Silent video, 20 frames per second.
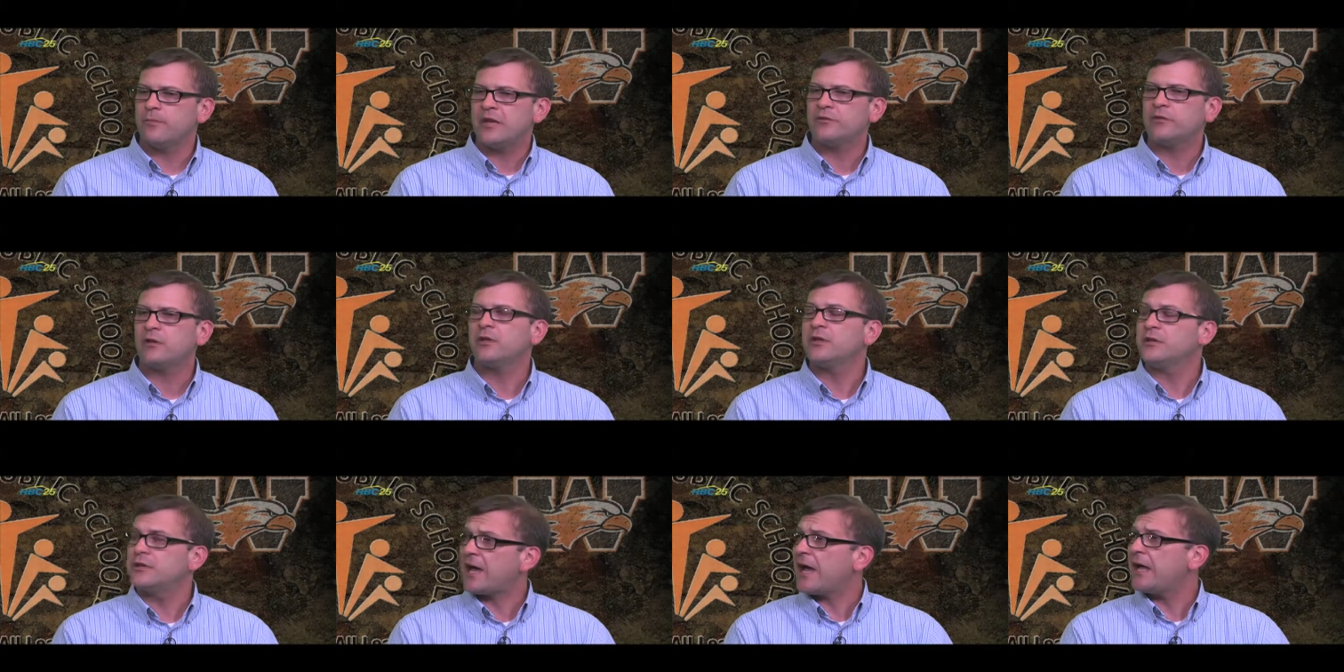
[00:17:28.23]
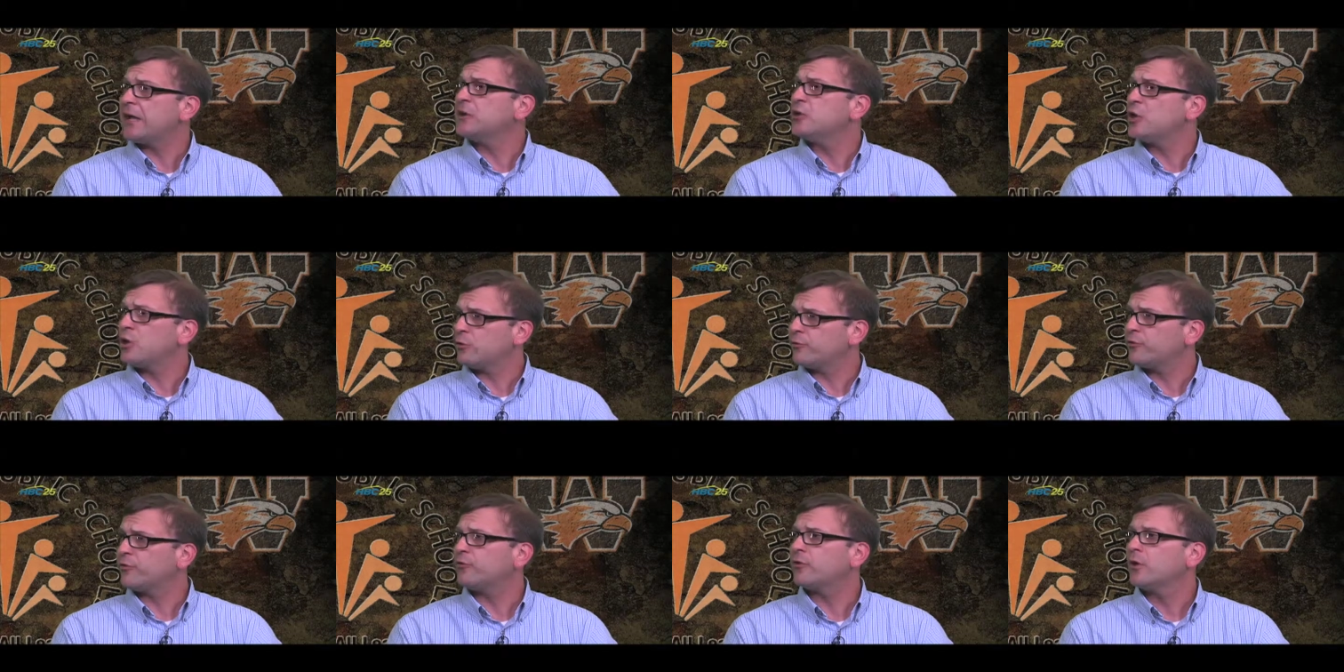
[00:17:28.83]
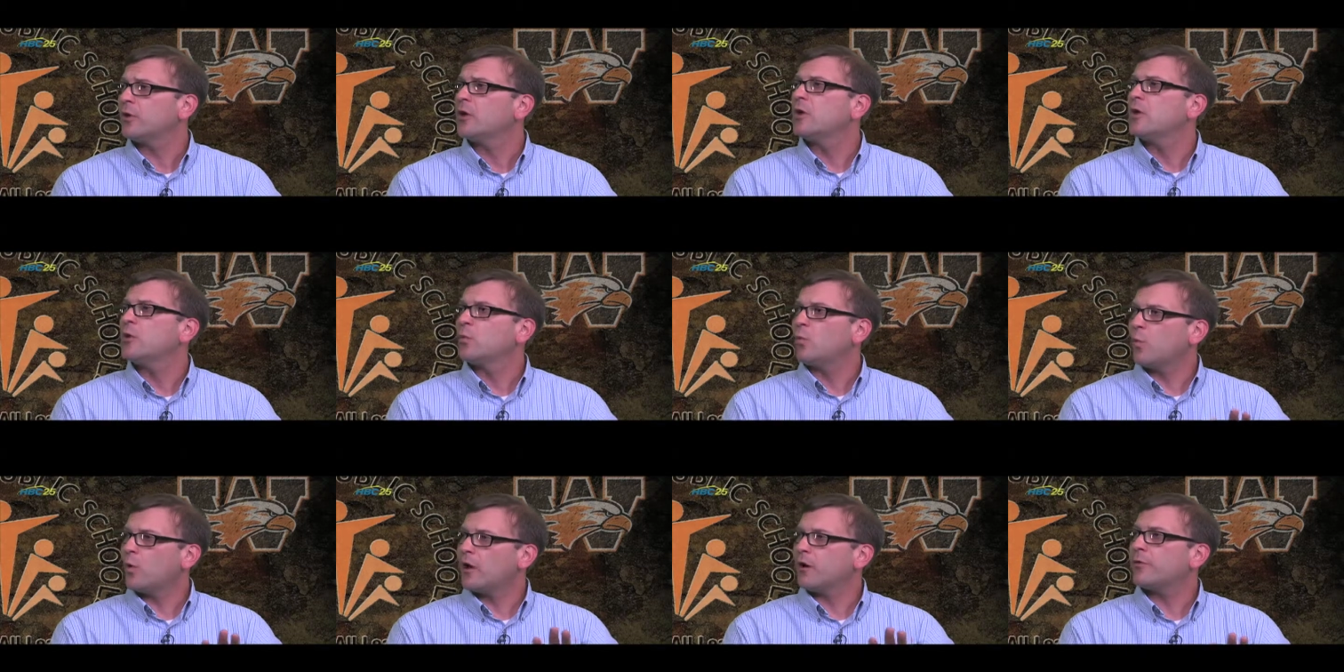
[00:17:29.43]
basically diagnose
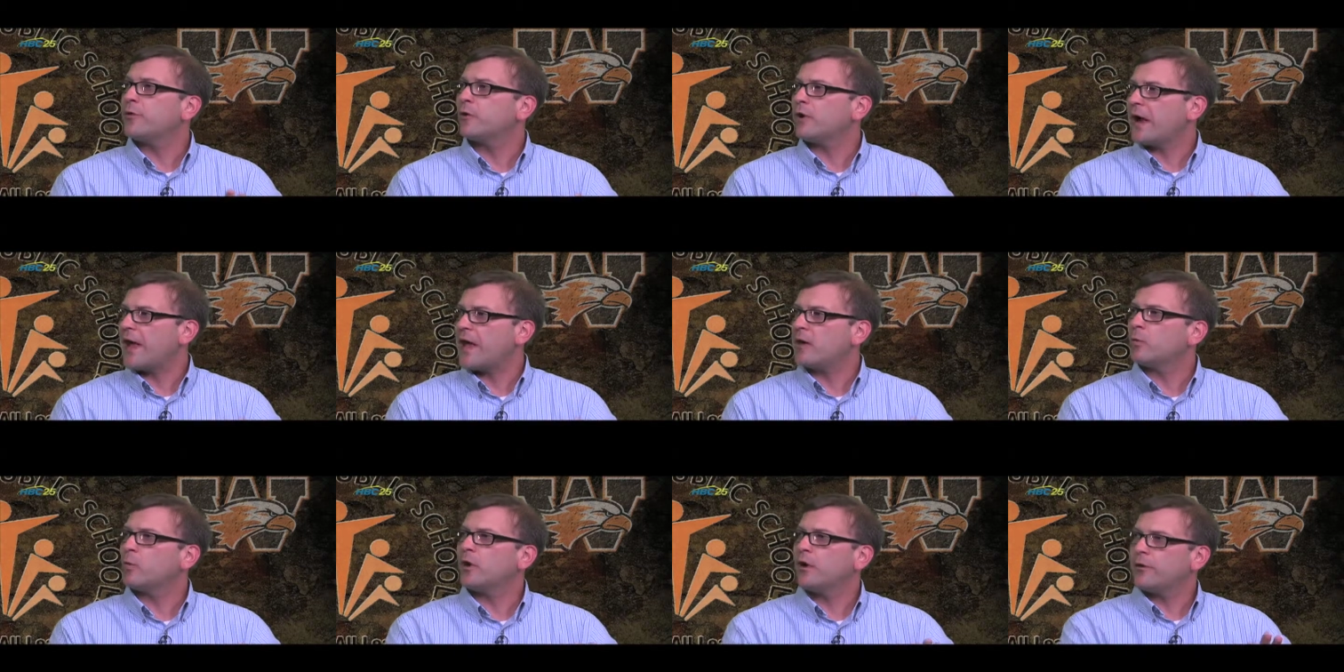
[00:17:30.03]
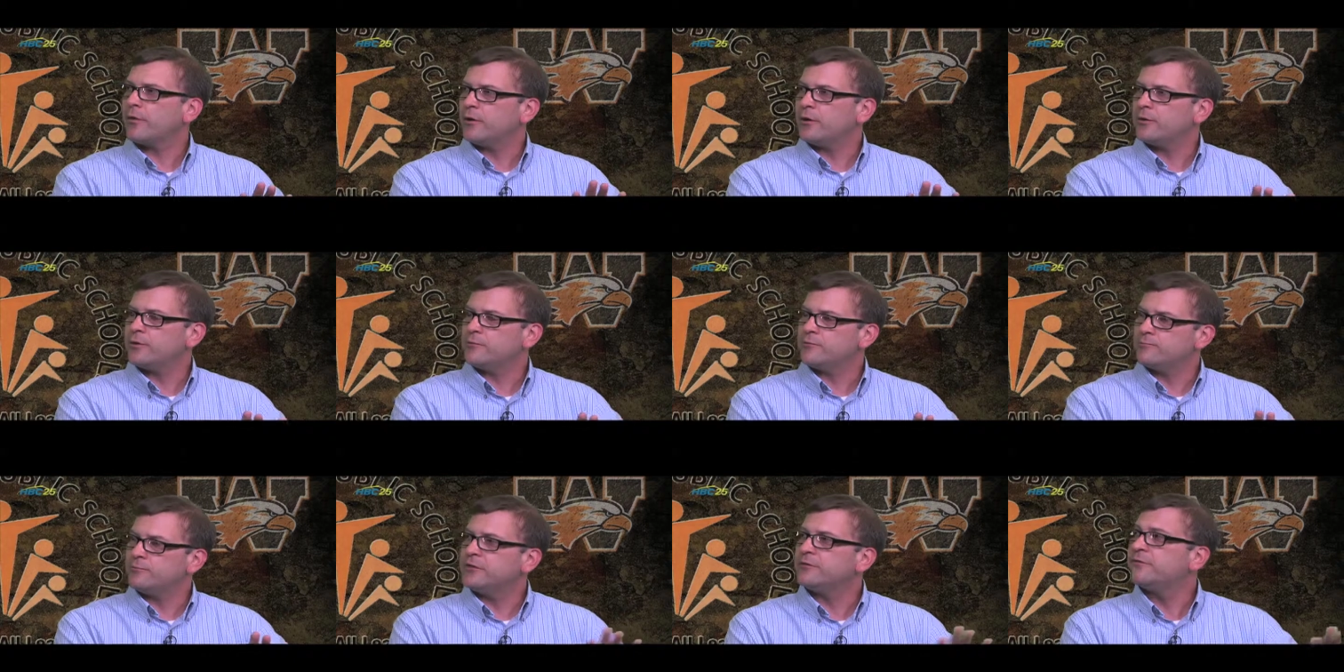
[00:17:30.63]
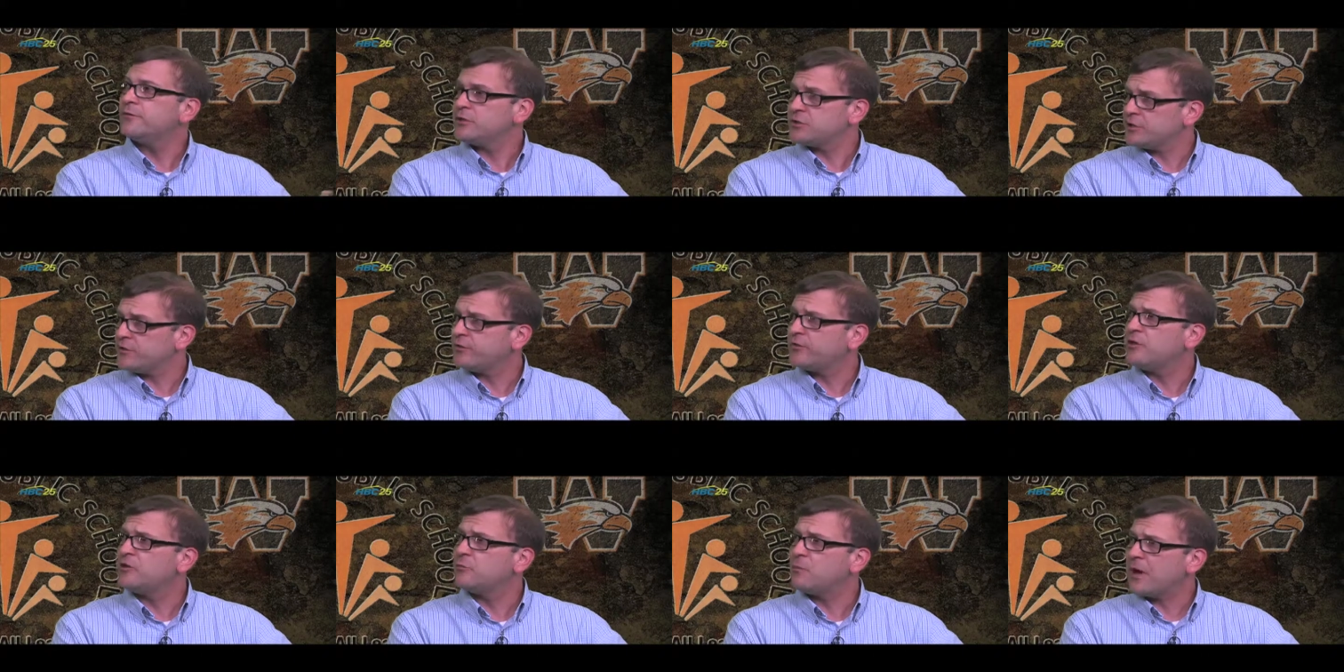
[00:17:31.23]
where they're at, where their
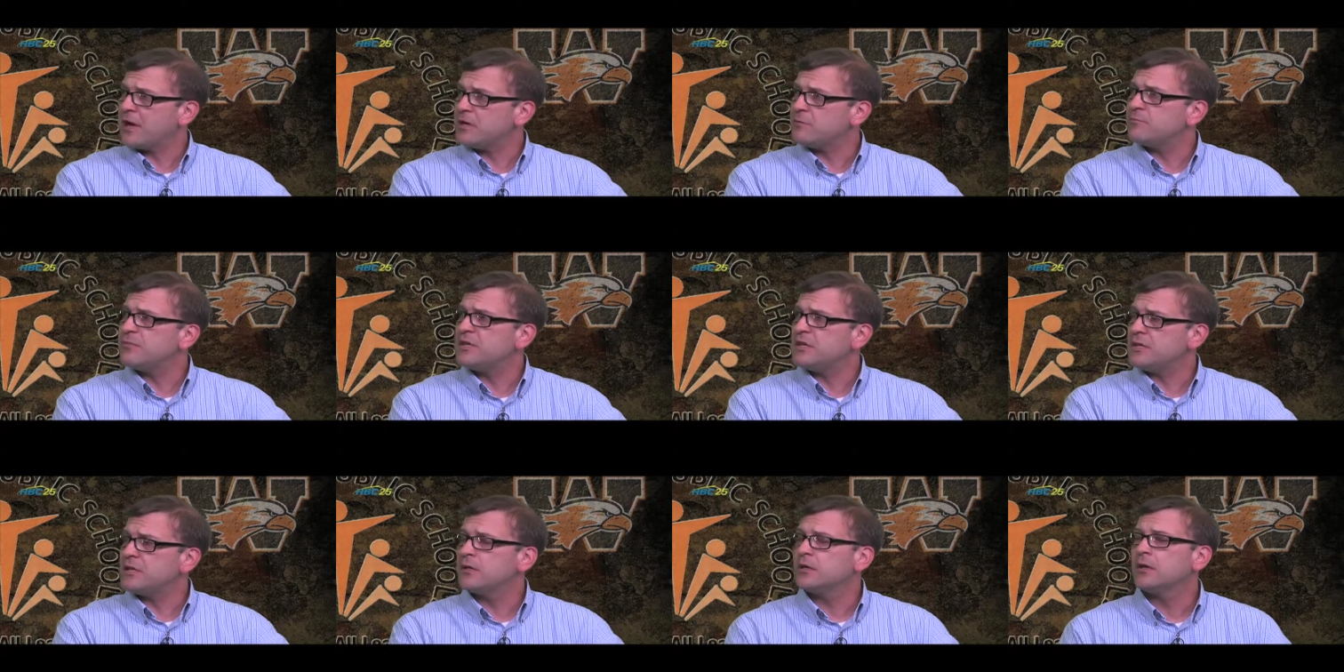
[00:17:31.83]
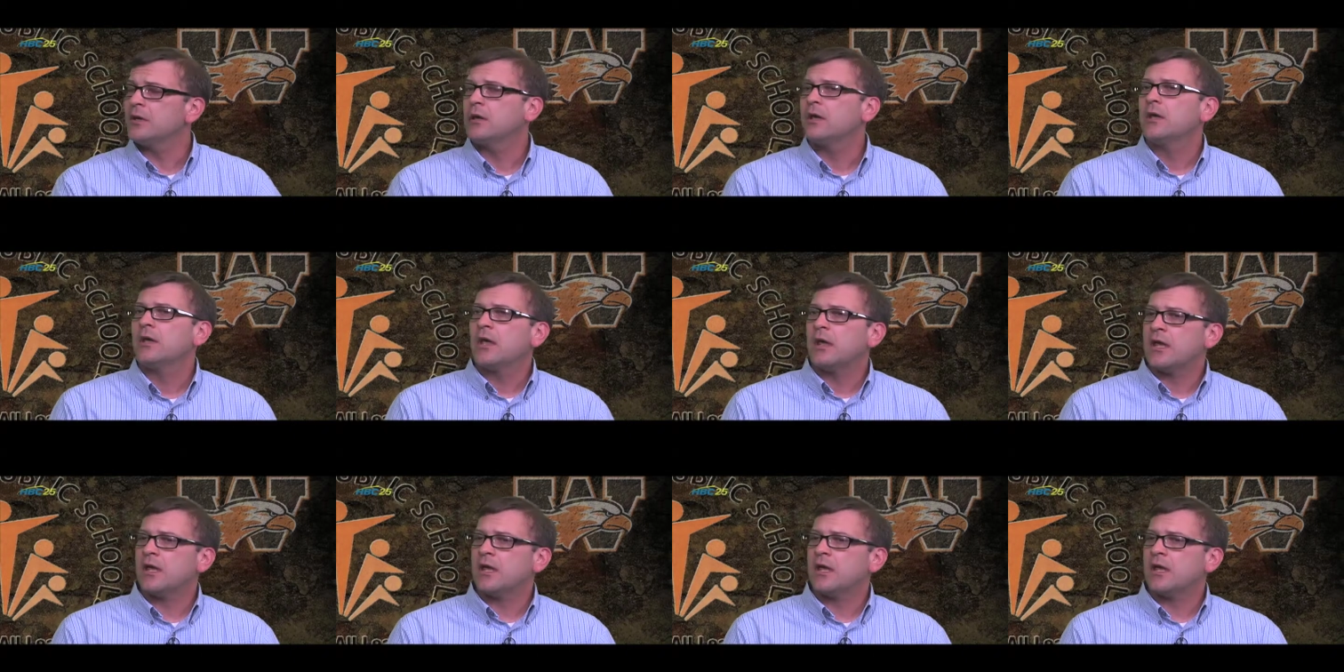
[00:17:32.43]
deficiencies might be, okay.